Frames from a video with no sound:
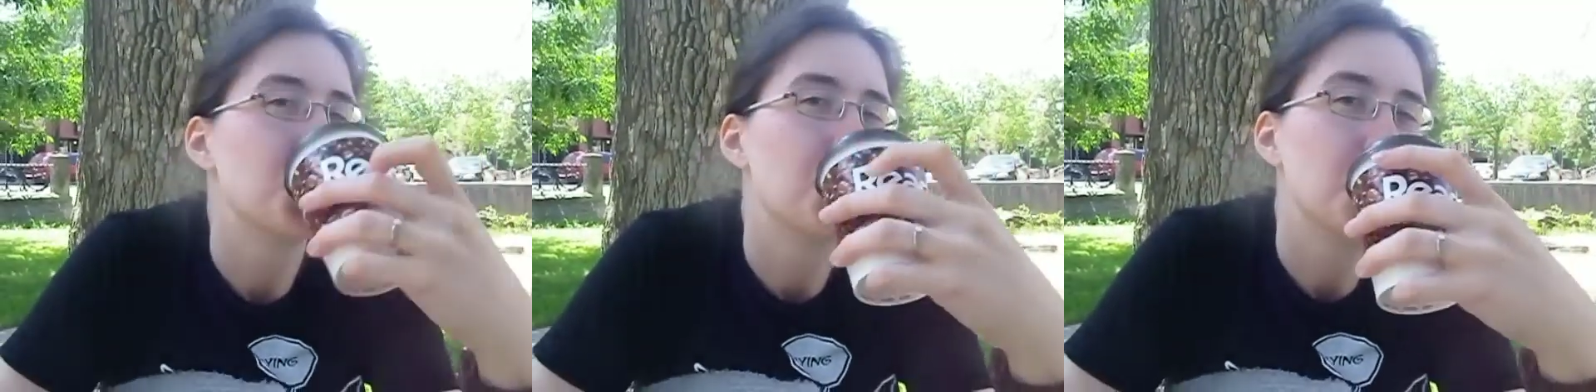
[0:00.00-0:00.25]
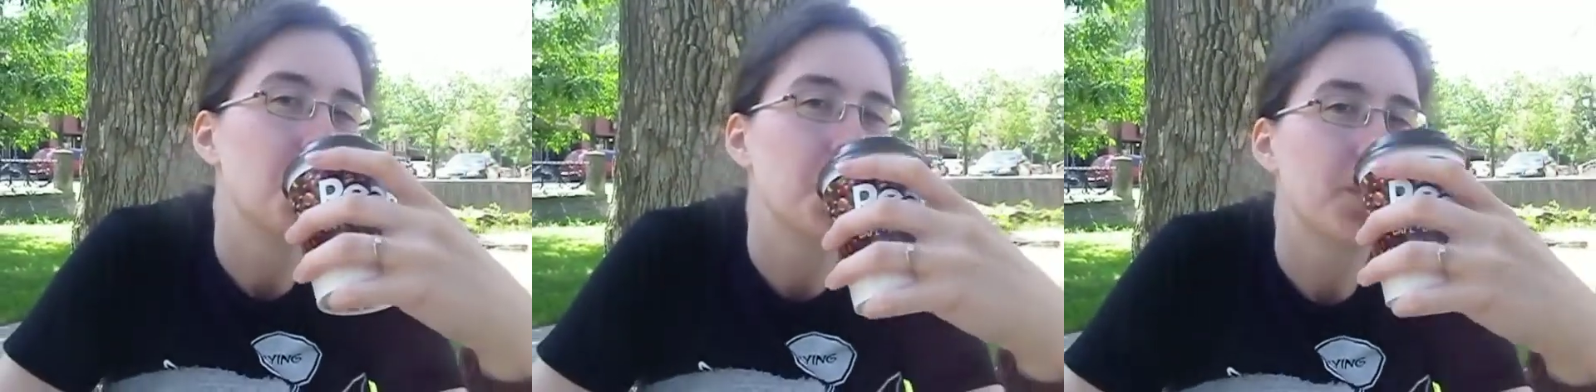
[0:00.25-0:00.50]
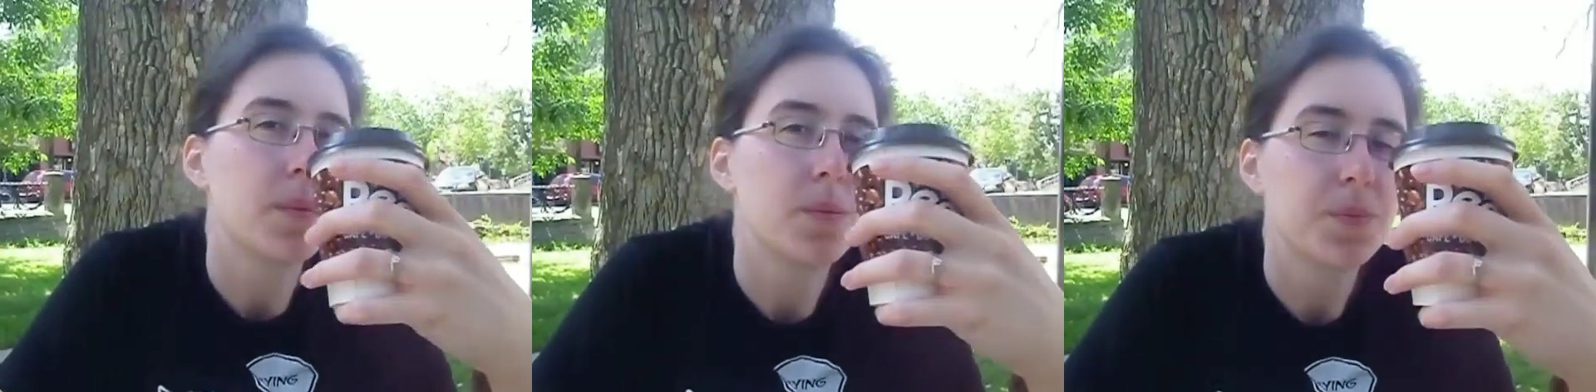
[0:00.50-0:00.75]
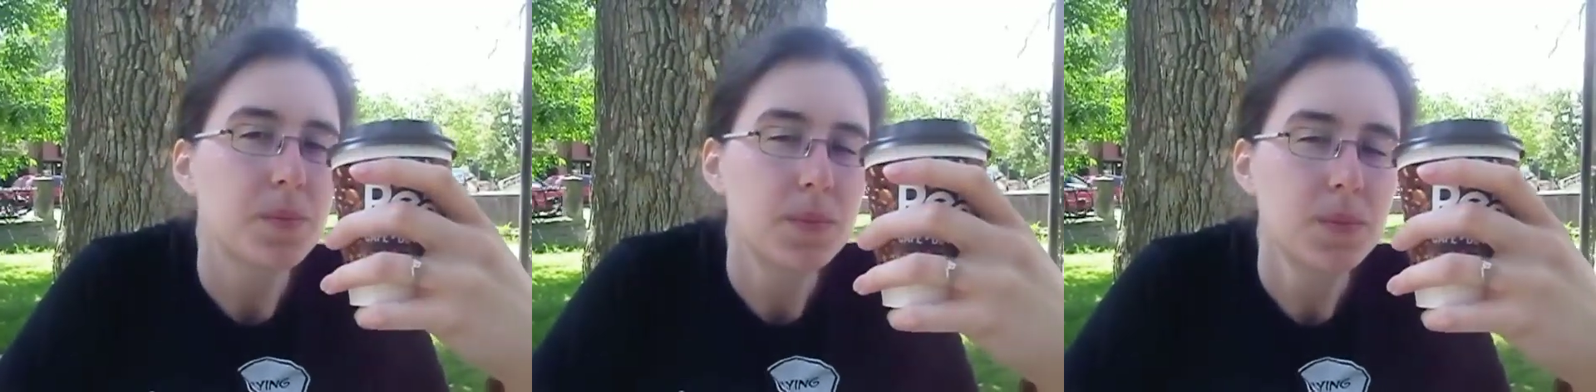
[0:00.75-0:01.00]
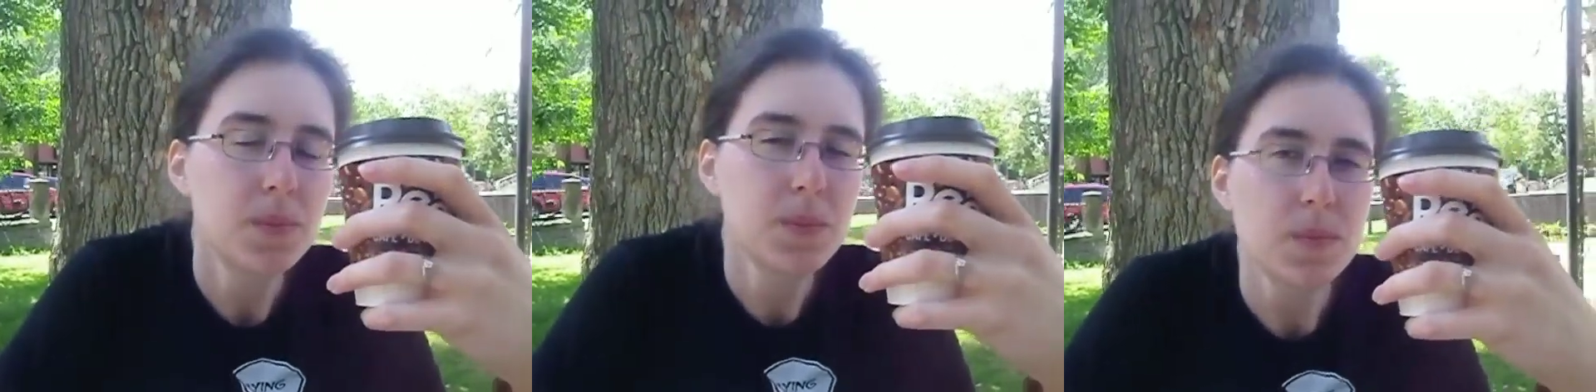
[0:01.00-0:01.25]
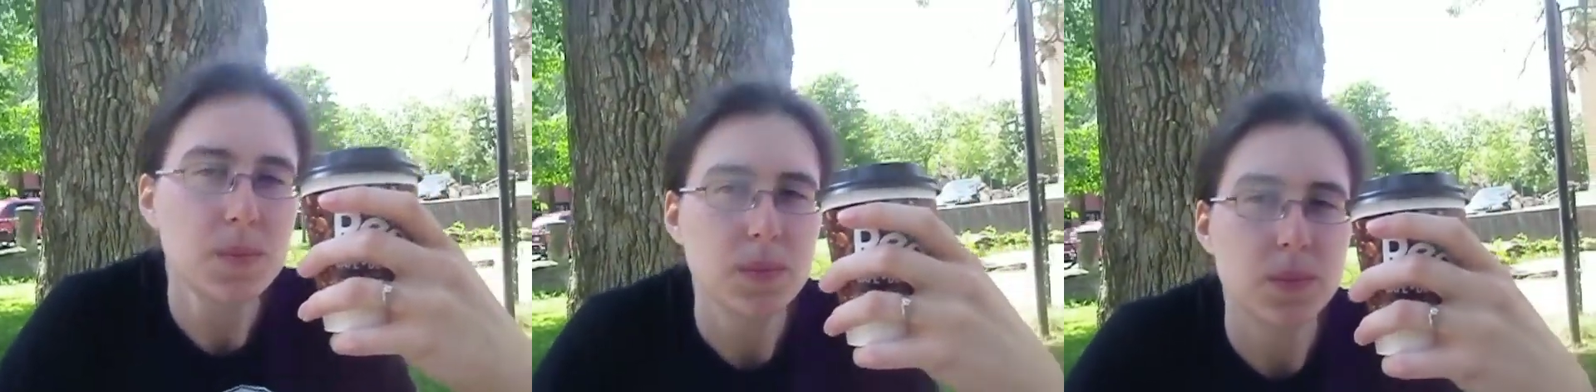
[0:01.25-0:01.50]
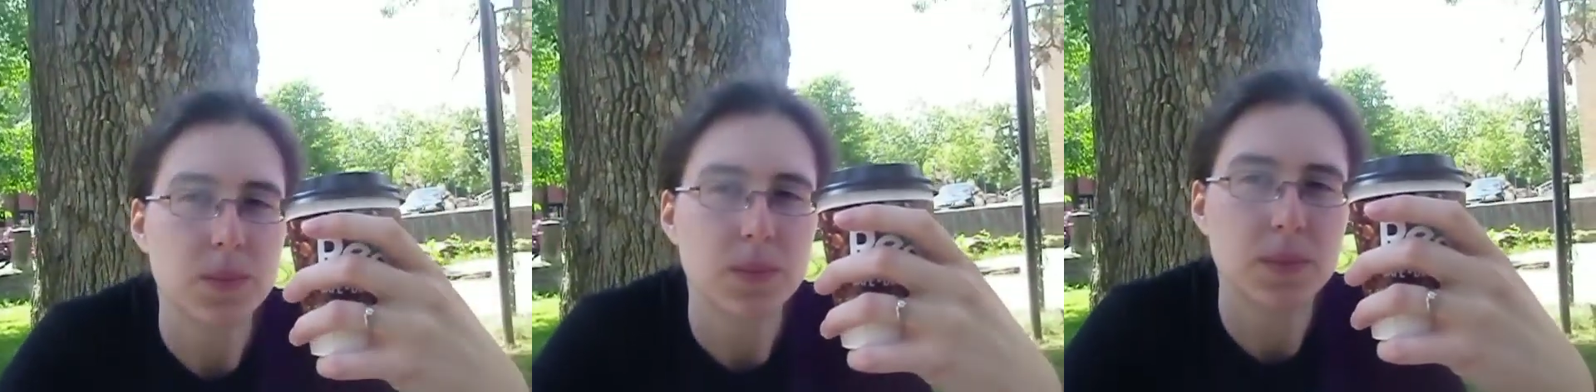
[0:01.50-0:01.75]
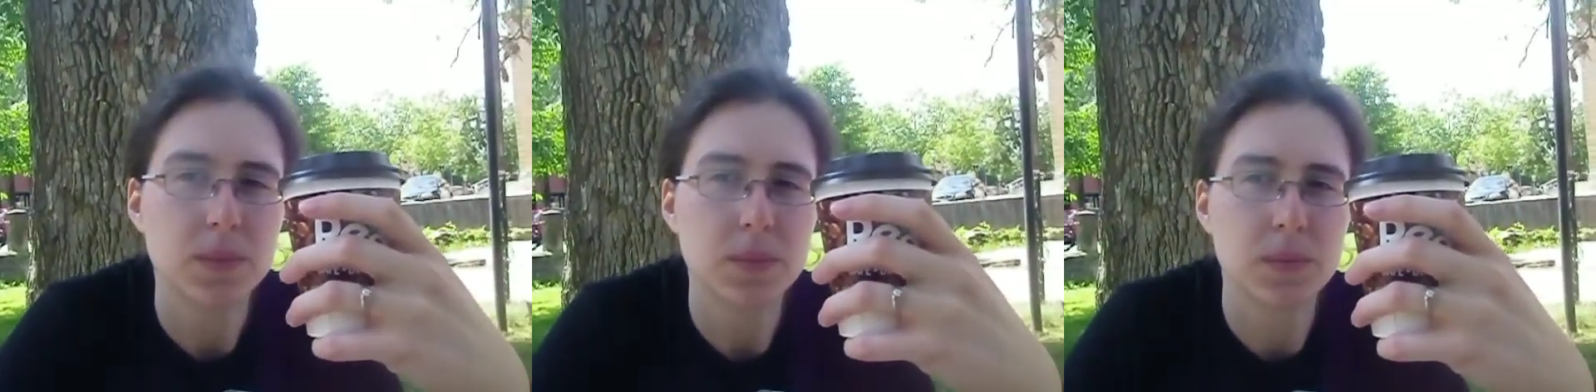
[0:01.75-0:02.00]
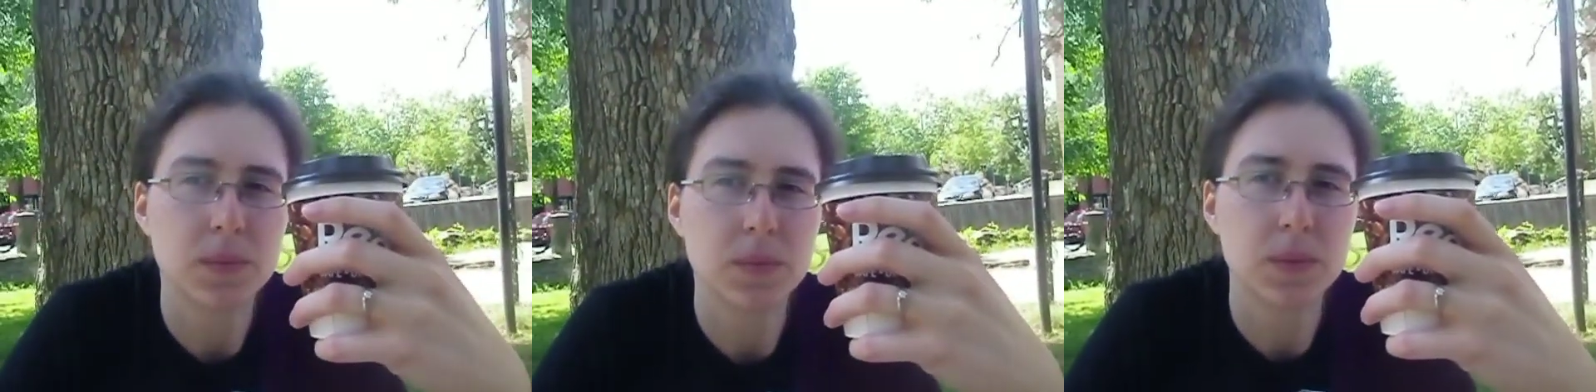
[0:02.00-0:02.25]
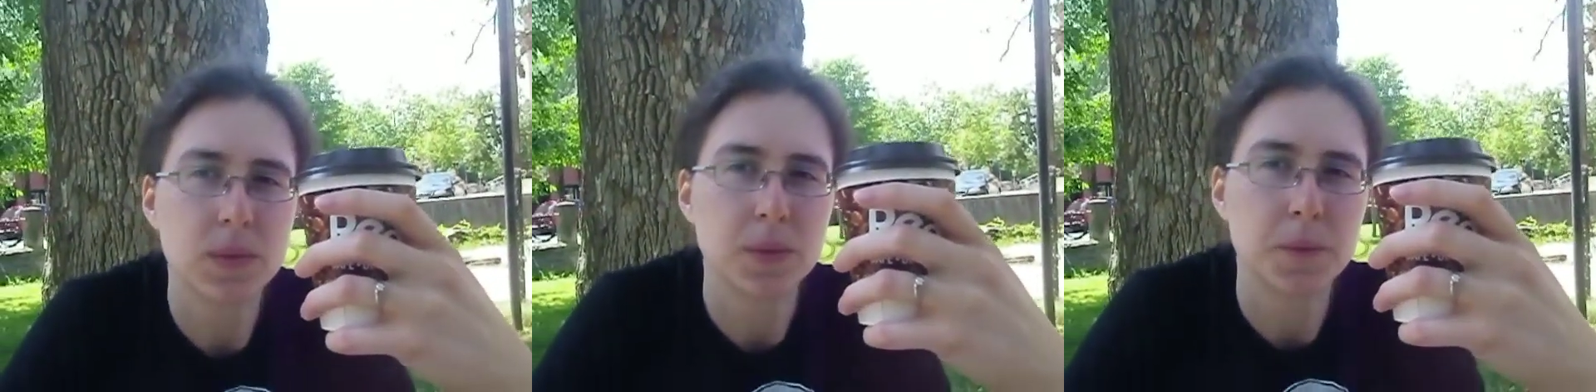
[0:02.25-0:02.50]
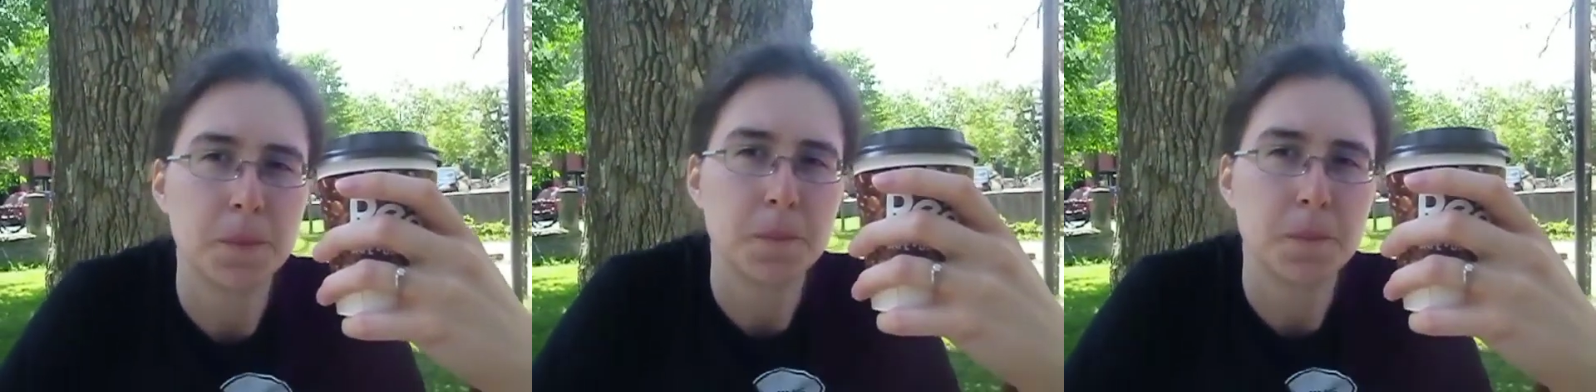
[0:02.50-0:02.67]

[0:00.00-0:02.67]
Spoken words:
And we start having a chat.